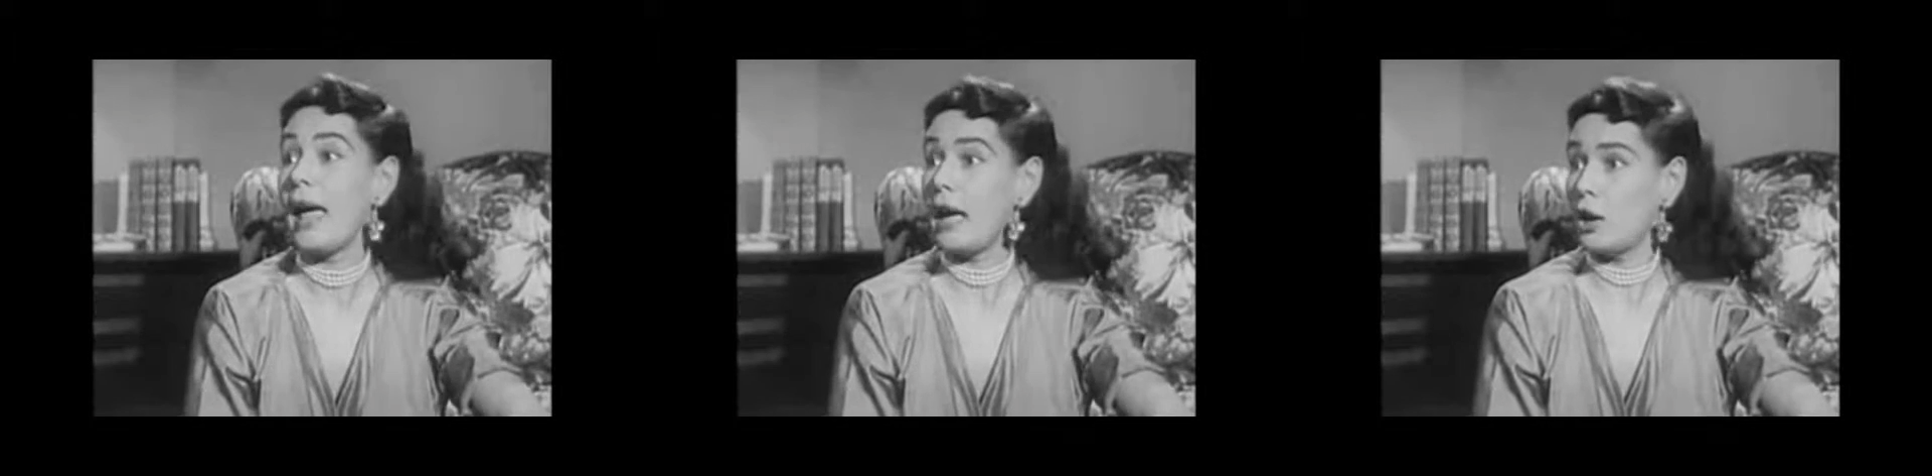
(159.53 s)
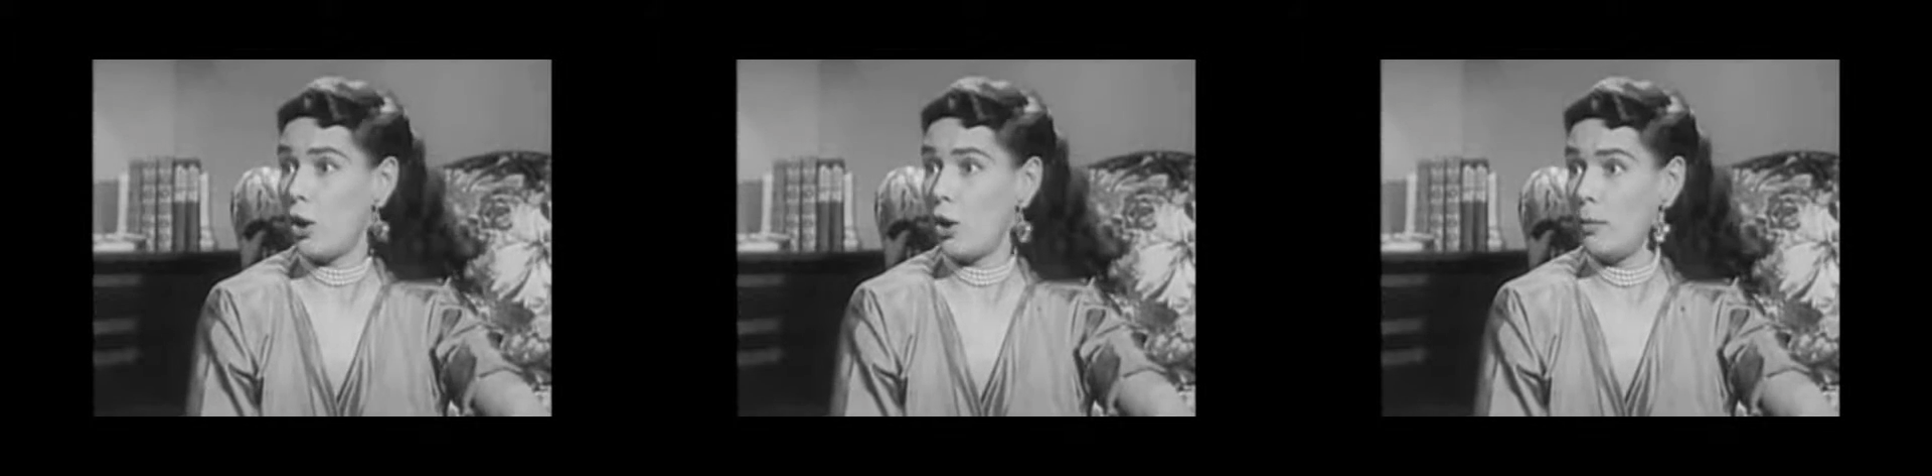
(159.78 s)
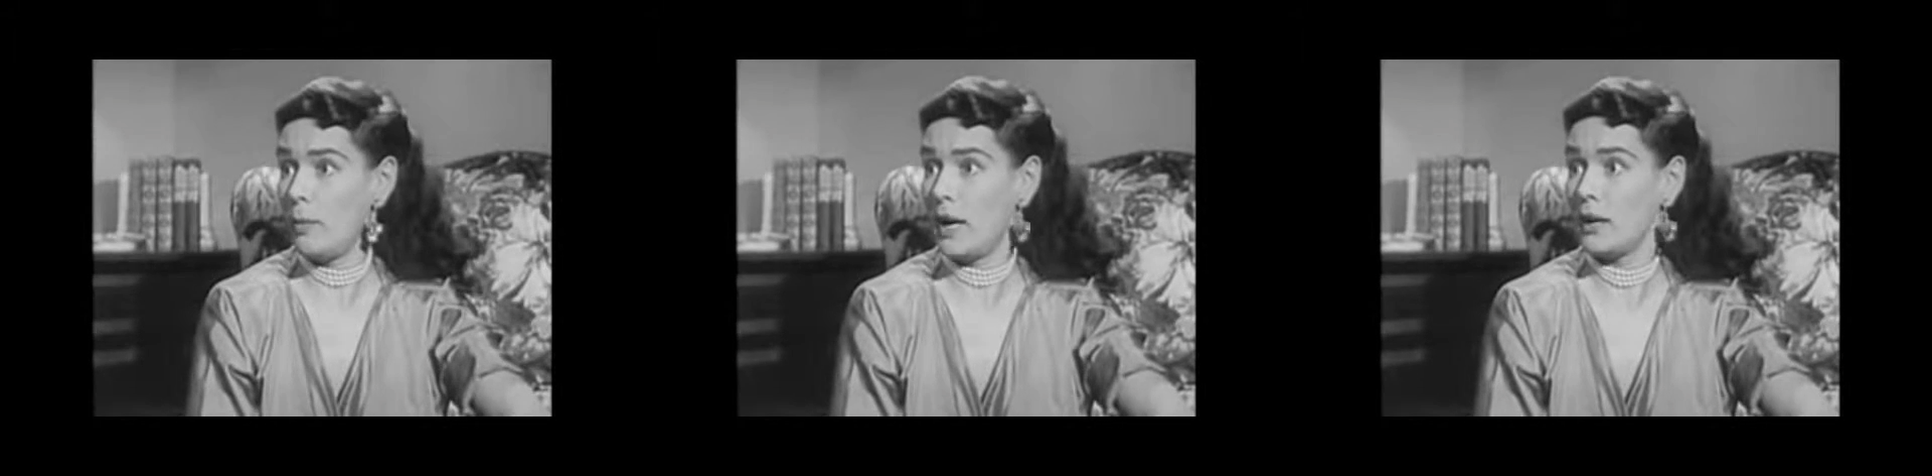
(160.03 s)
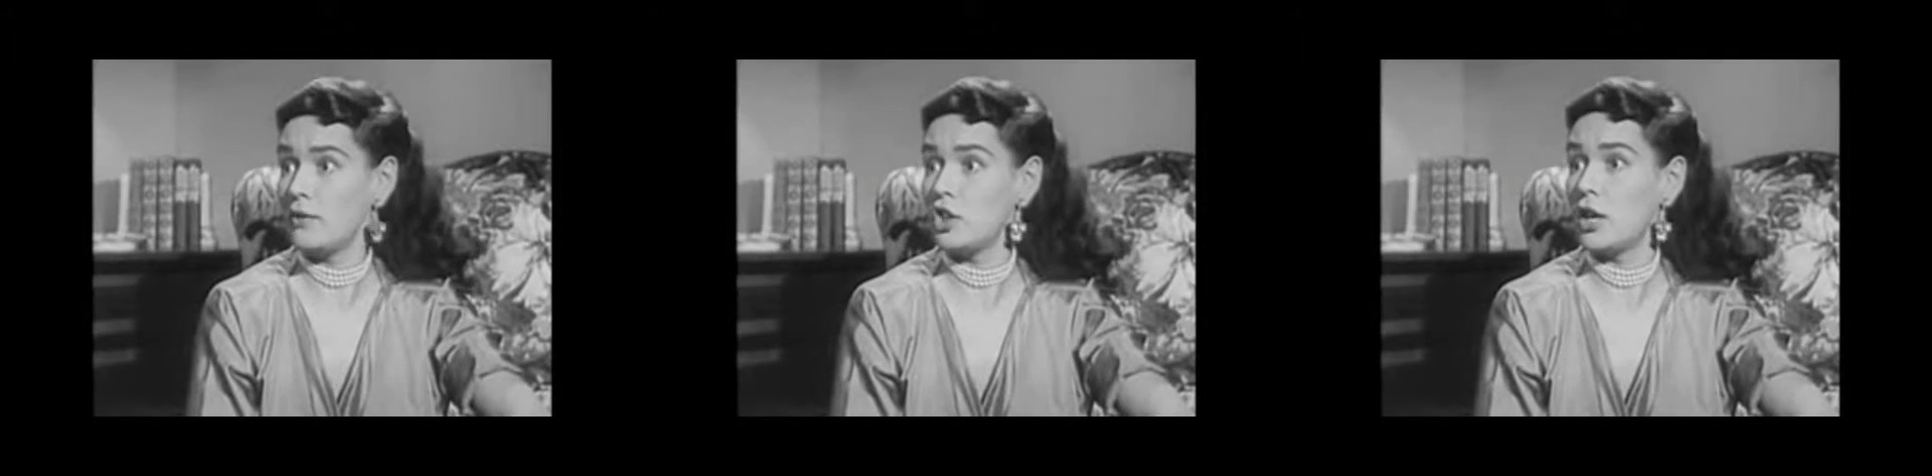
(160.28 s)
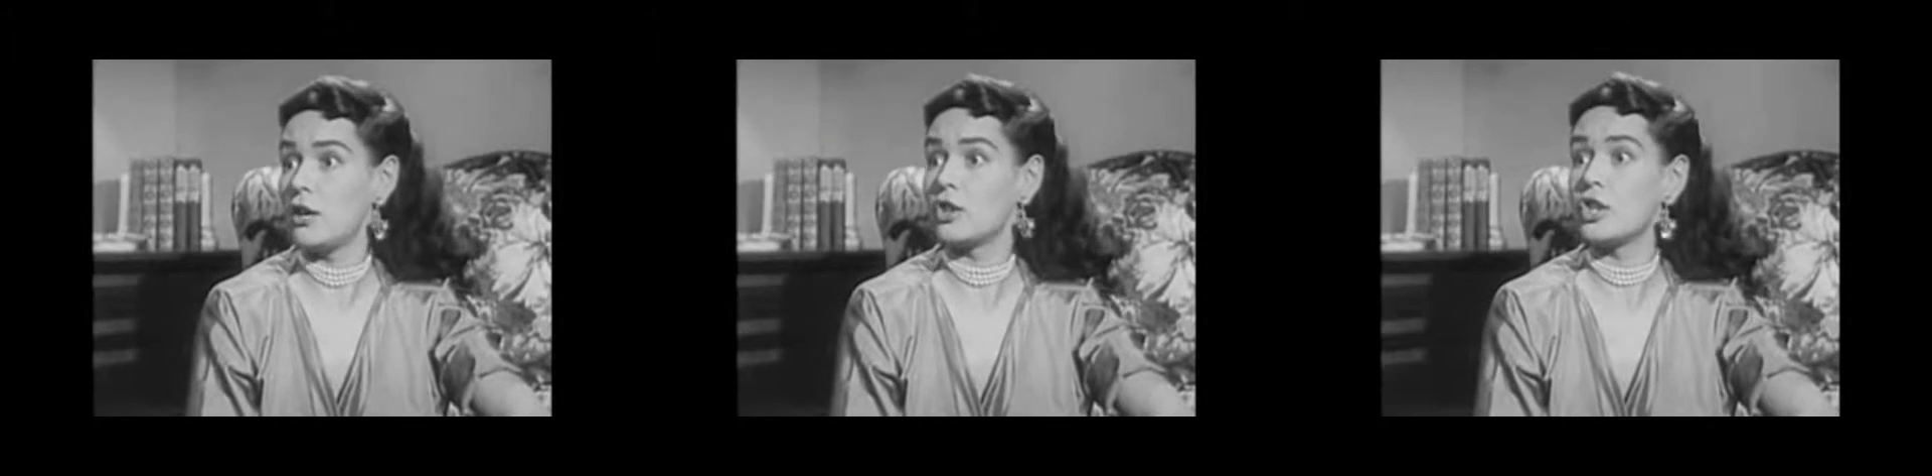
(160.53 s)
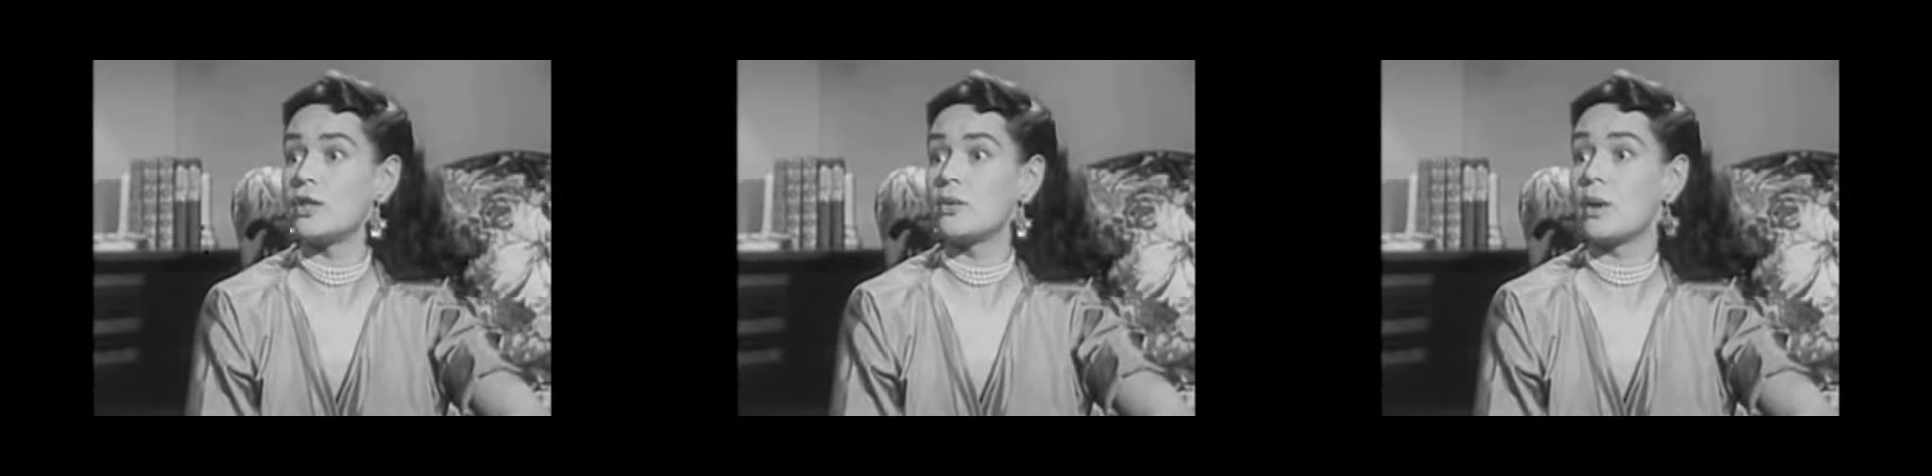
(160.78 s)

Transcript: Ate a whole pot of cheddar cheese